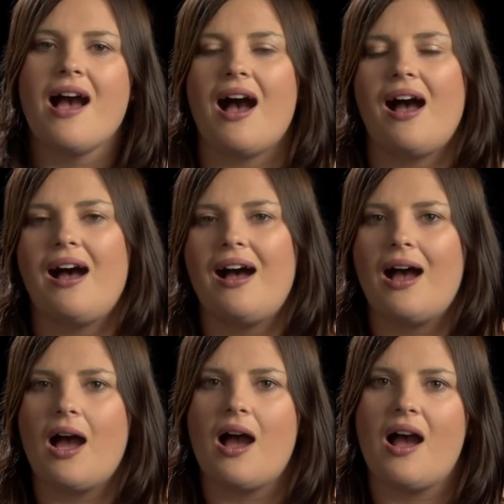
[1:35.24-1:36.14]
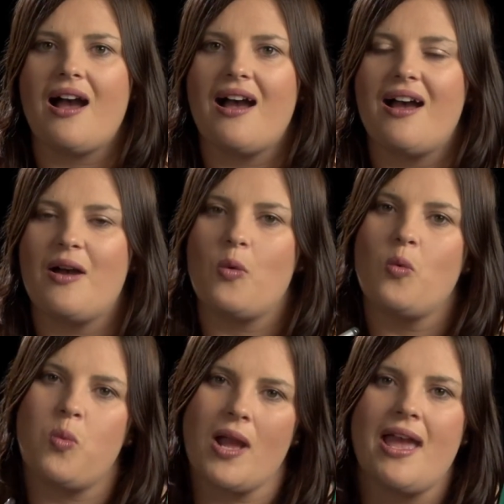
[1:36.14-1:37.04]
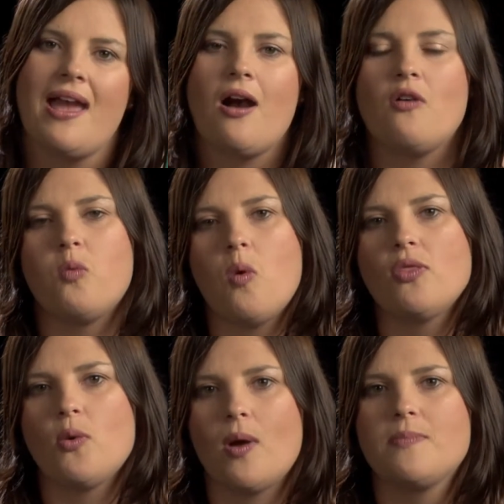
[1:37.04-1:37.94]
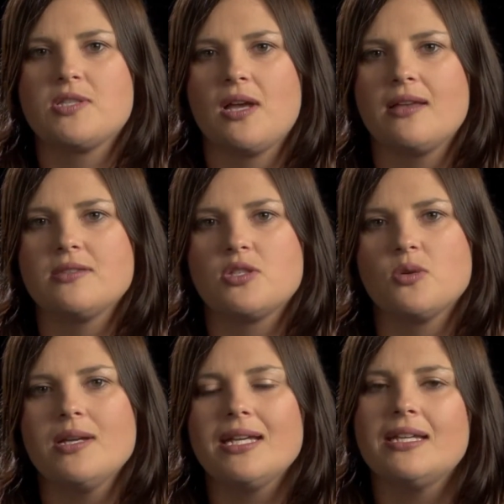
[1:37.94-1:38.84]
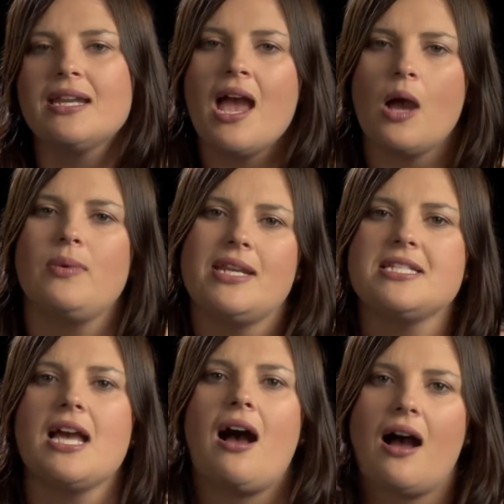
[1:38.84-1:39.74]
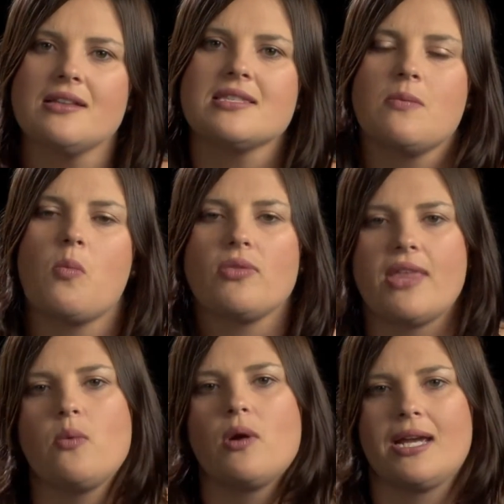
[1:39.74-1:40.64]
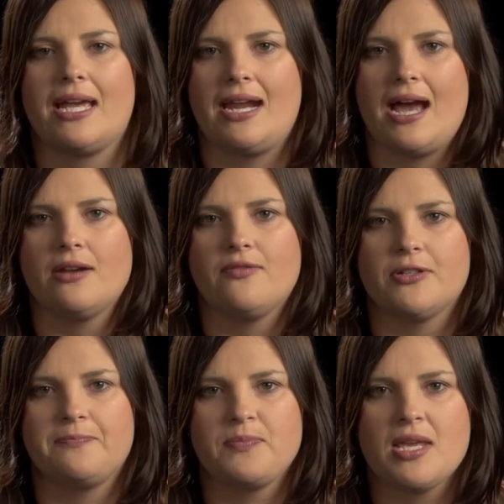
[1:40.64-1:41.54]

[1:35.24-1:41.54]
are aware of what the website's doing, and we need to ask them what they want to get out of it.